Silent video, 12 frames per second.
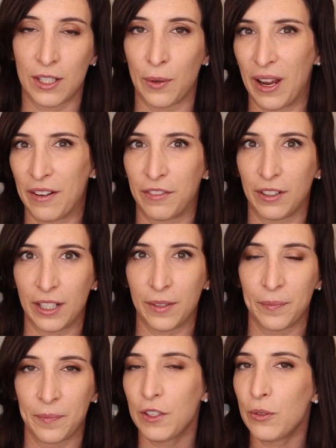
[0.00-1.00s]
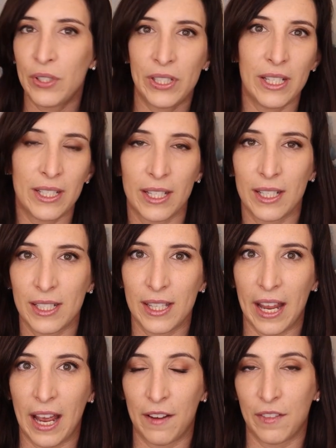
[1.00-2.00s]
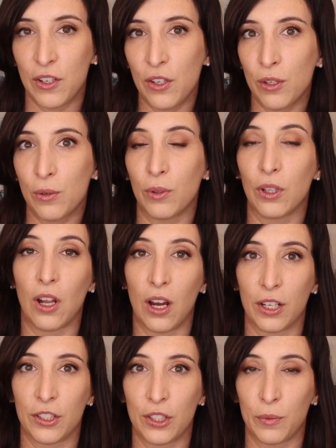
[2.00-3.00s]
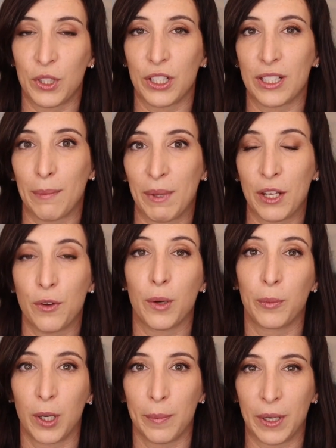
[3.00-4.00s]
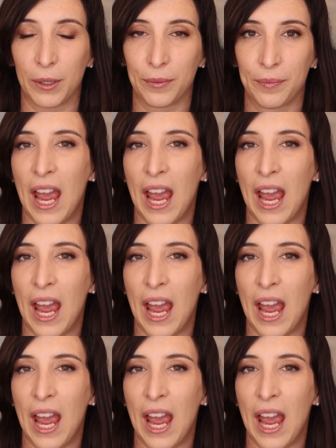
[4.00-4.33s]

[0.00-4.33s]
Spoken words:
So every few seasons, they have a new launch, which is something you can promote.